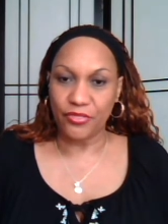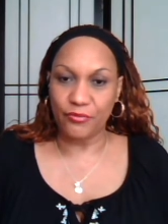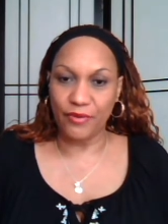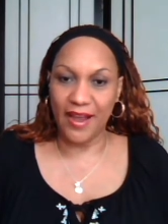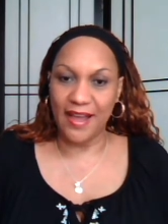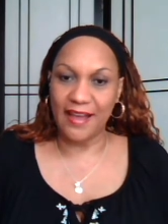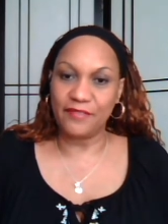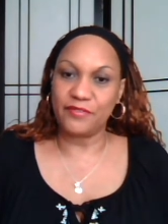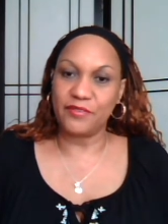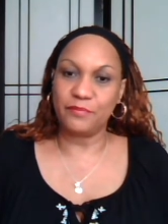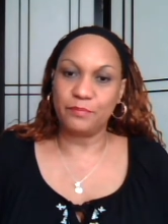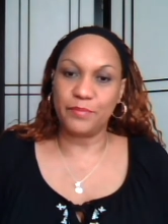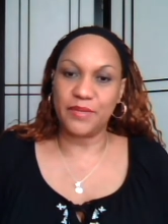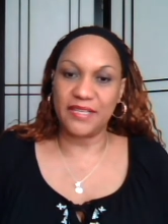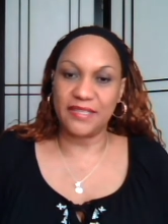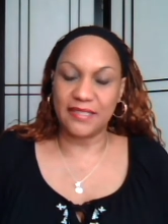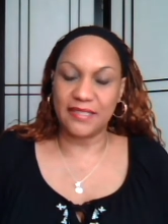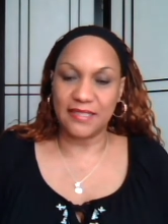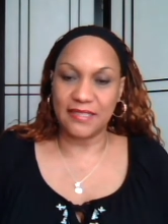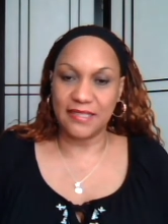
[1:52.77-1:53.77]
thriving
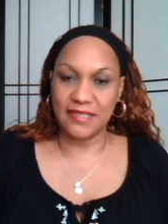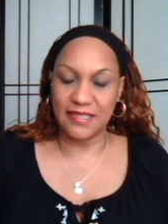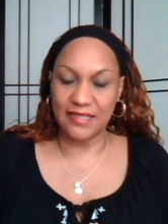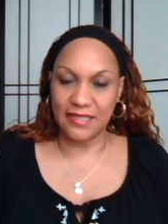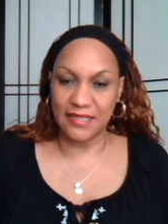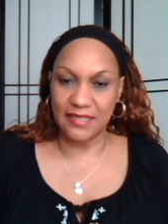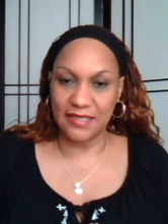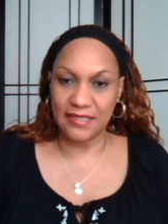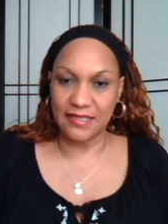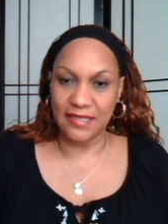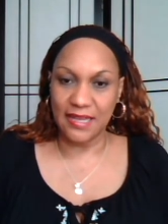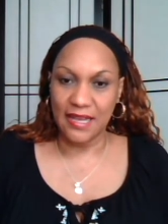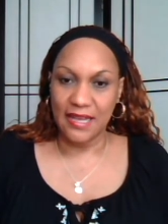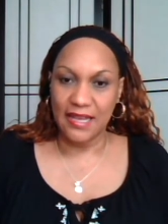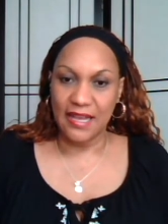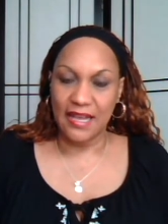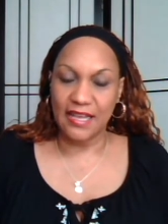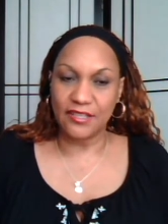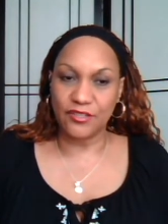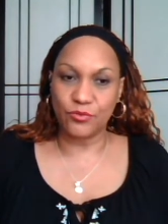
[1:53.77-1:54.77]
businesses
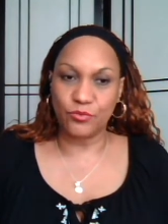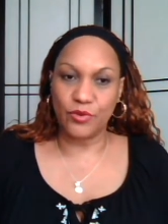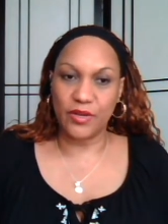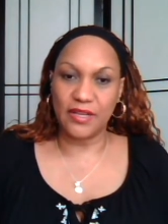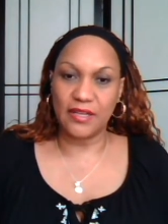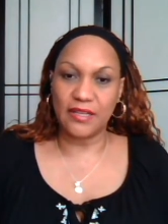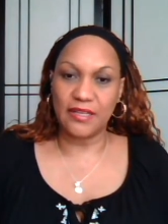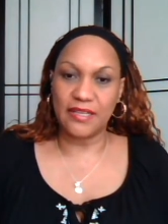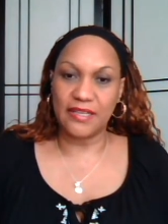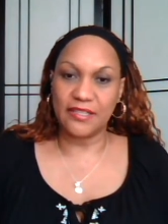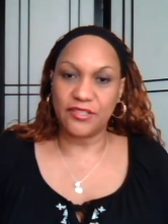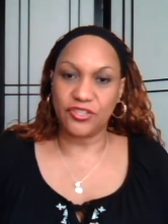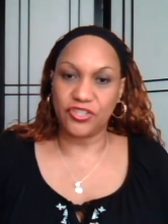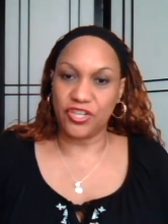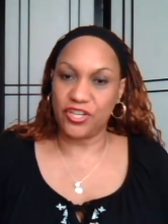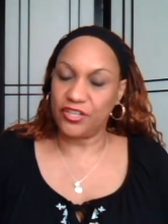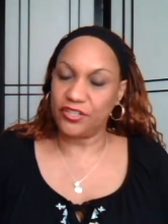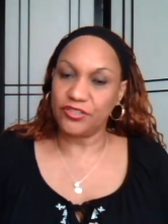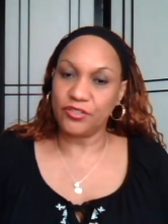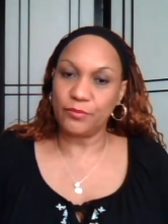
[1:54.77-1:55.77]
as well as
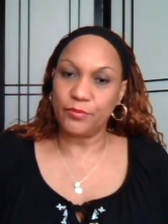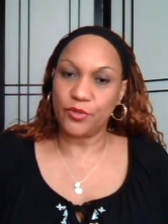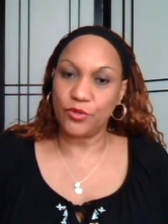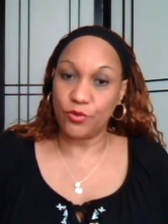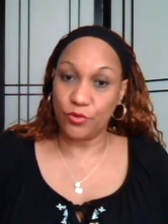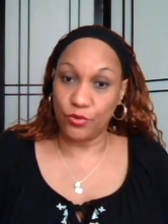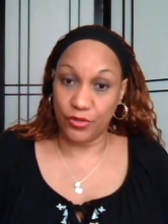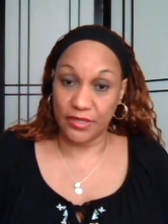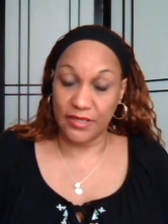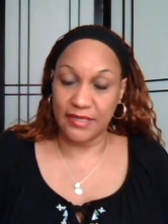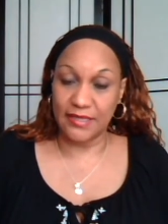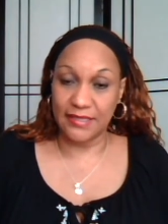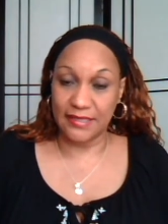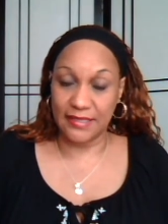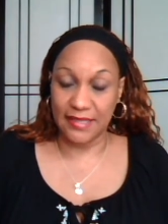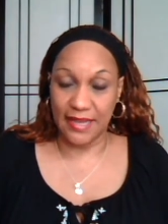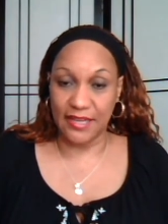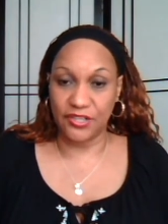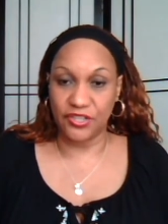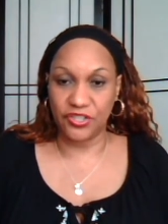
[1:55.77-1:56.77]
charitable
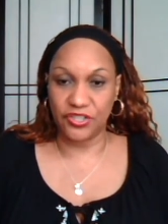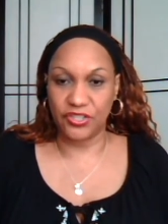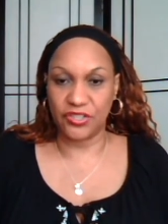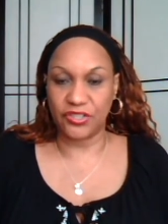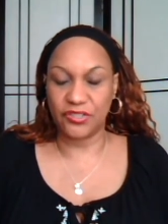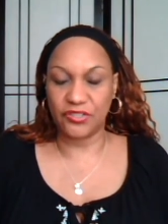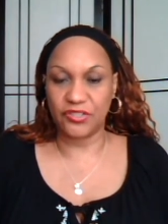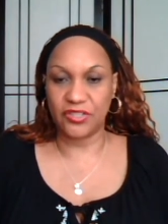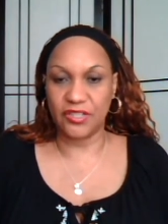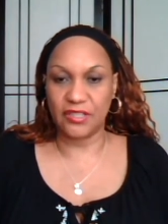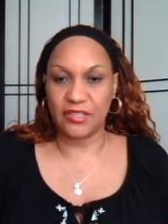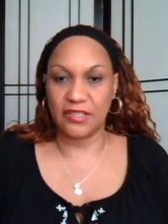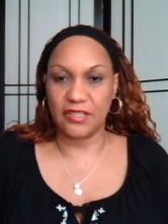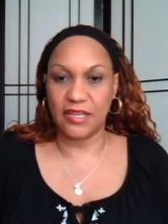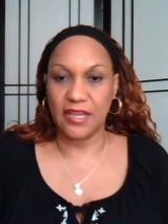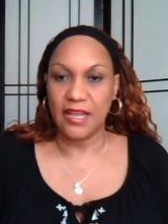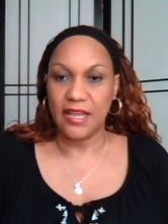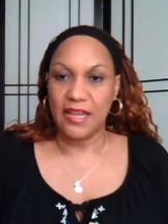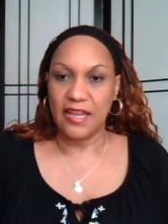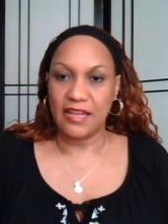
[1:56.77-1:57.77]
organizations
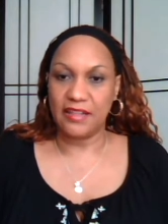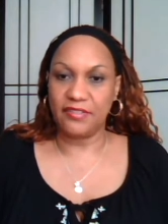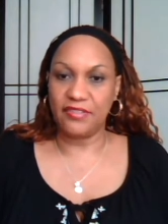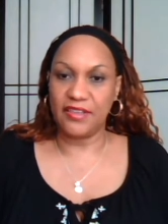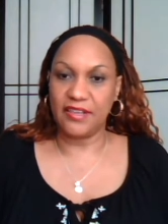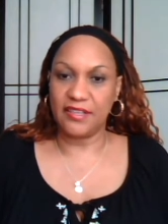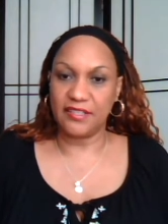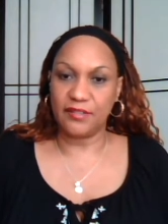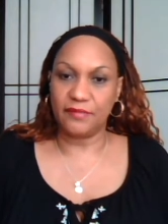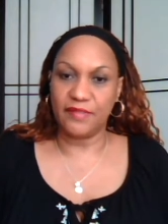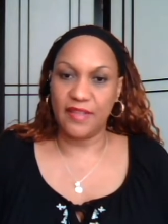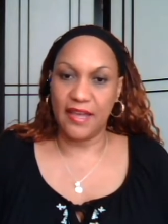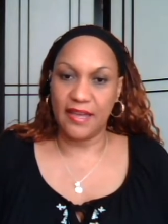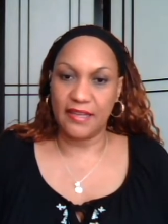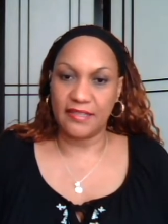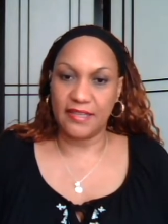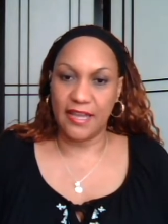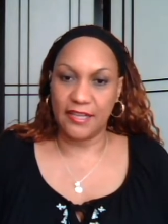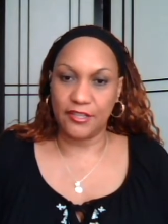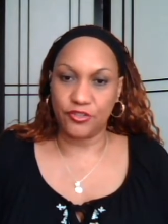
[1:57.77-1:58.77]
and things of
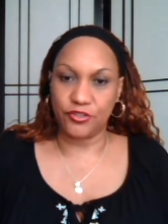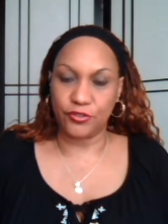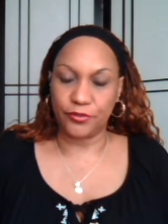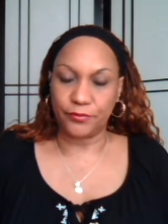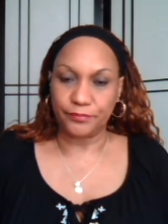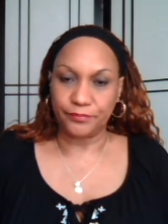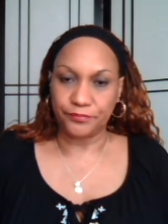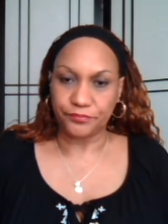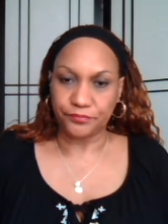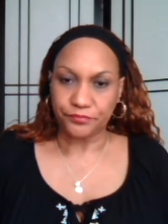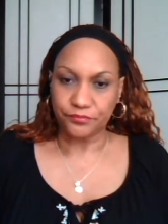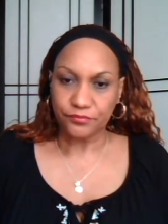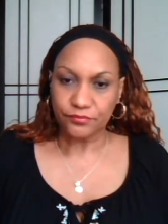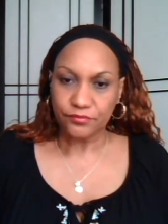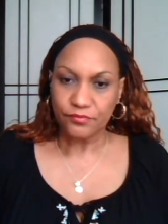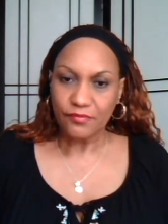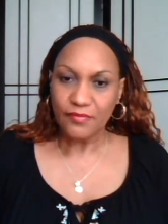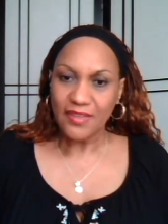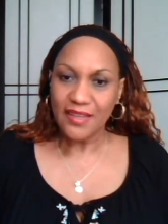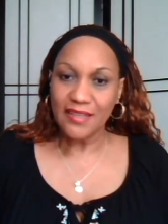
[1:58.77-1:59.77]
that nature.
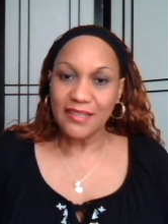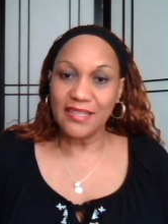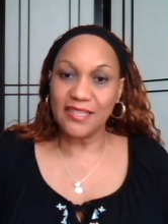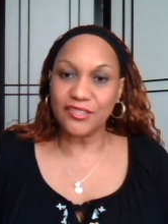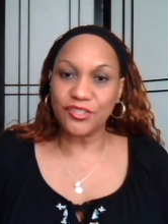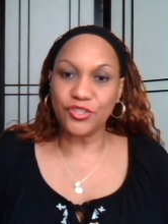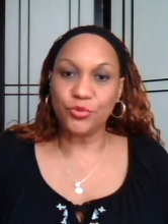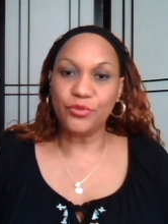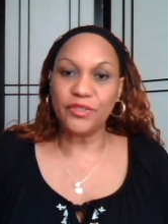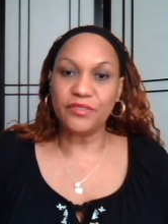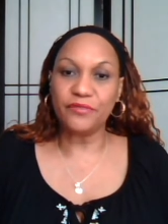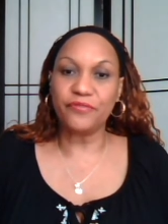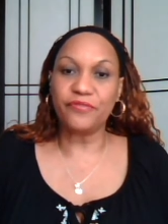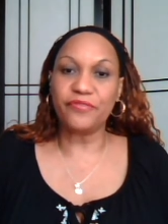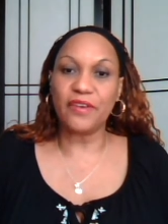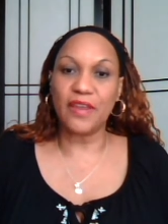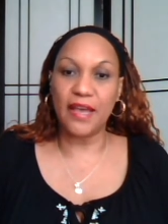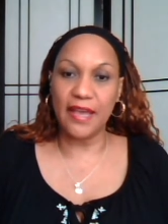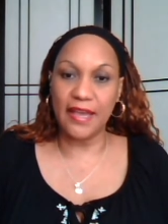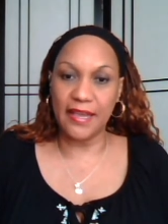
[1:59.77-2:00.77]
Now, twin
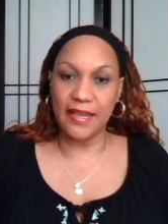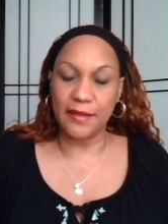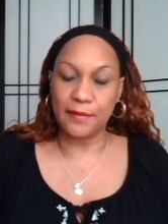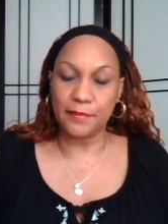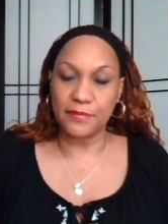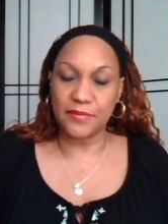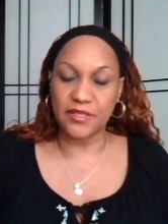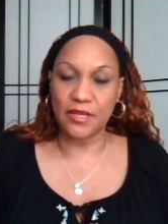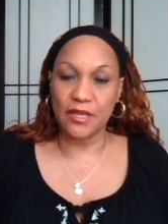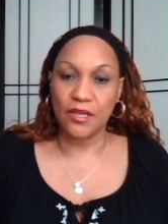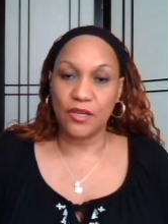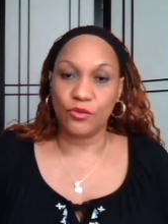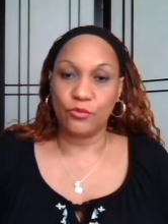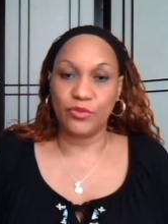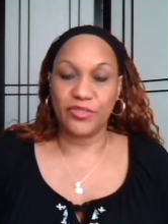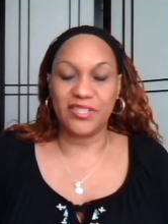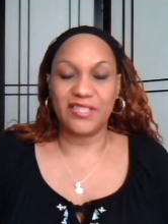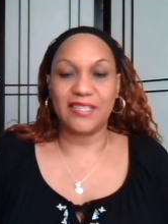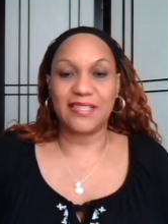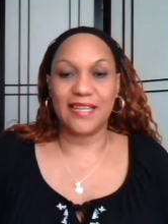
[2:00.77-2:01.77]
flames,
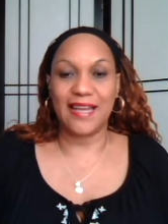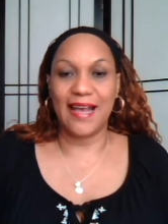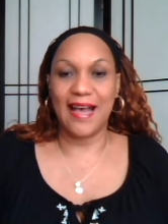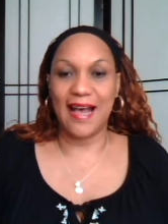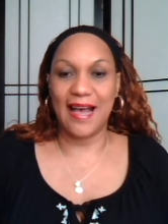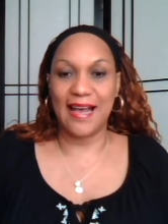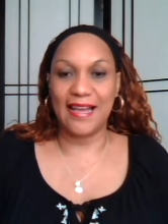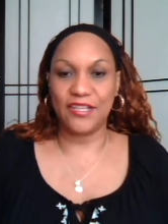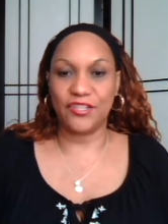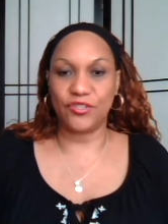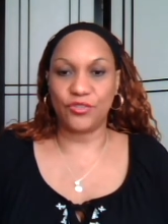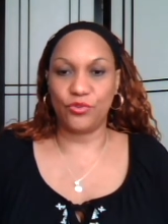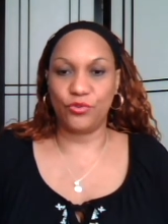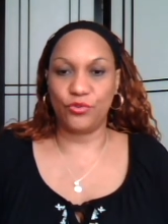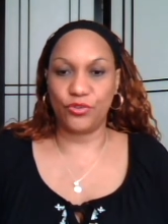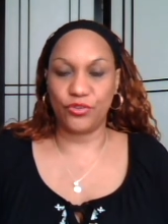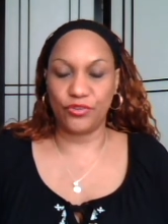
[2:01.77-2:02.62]
which is the highest